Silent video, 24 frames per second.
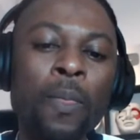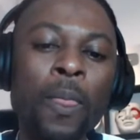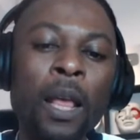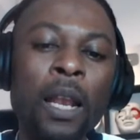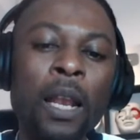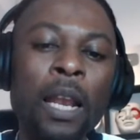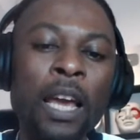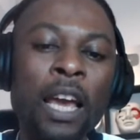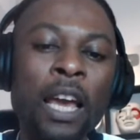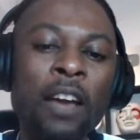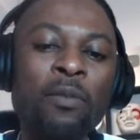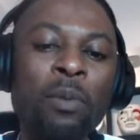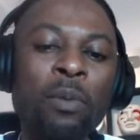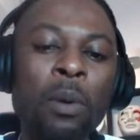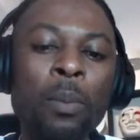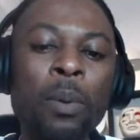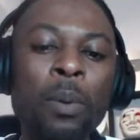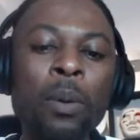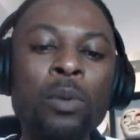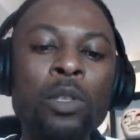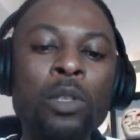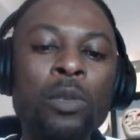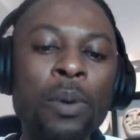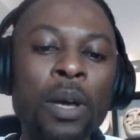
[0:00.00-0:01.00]
Like you have to be a
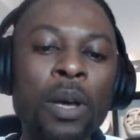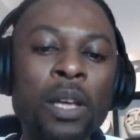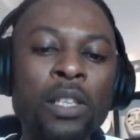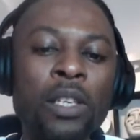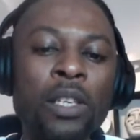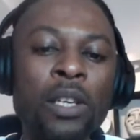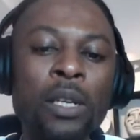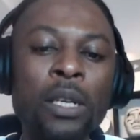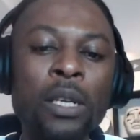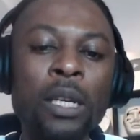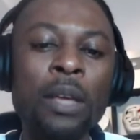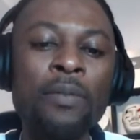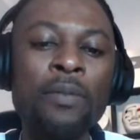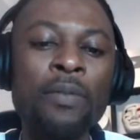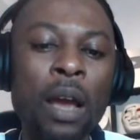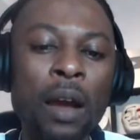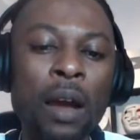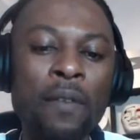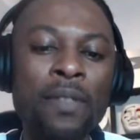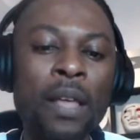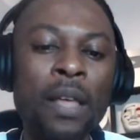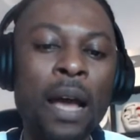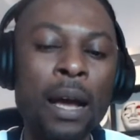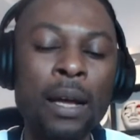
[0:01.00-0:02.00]
people's person. If you
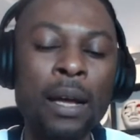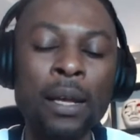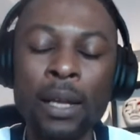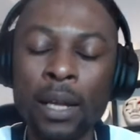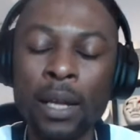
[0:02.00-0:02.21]
have that,